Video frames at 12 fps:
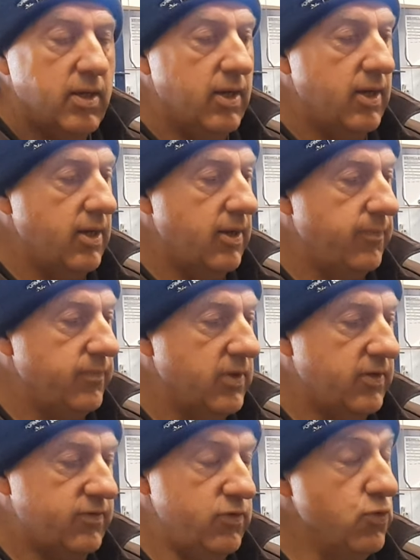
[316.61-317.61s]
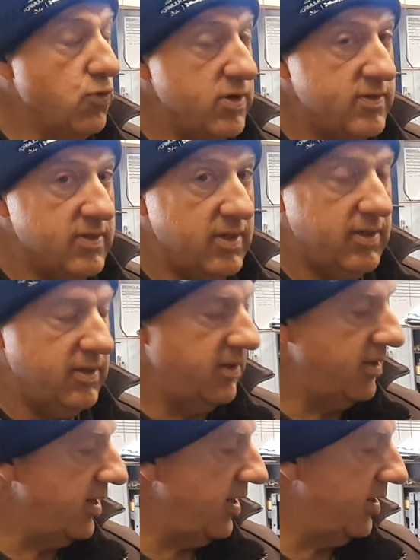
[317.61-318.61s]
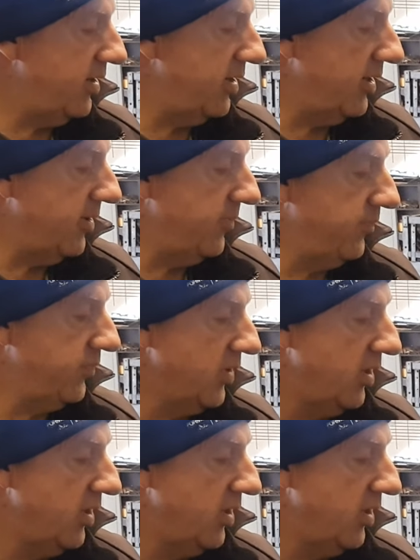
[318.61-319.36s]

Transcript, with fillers: Um, it's noisy, and um,